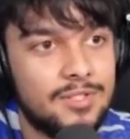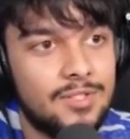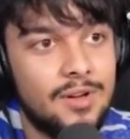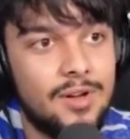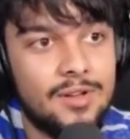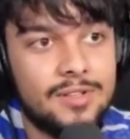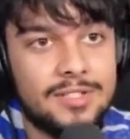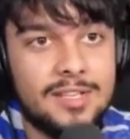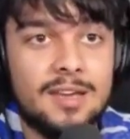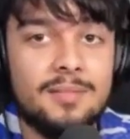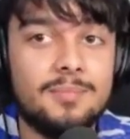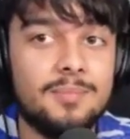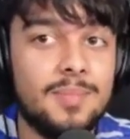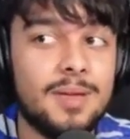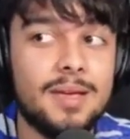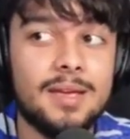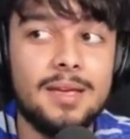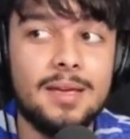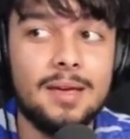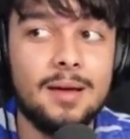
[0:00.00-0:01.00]
starts getting
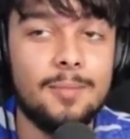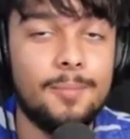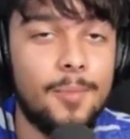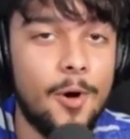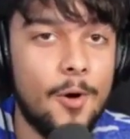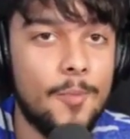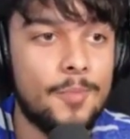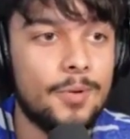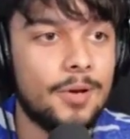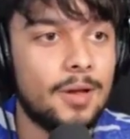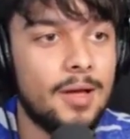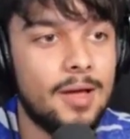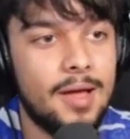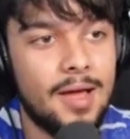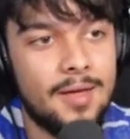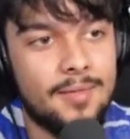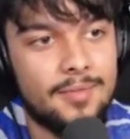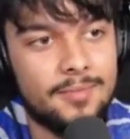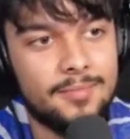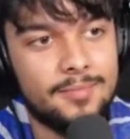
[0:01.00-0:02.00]
big and popular
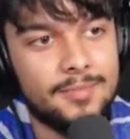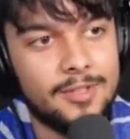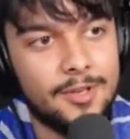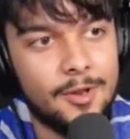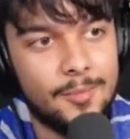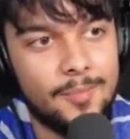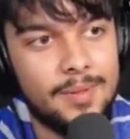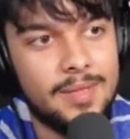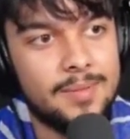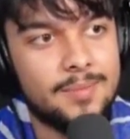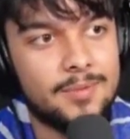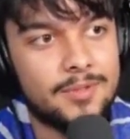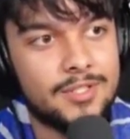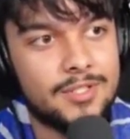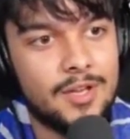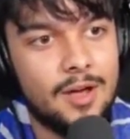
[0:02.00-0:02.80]
and you know people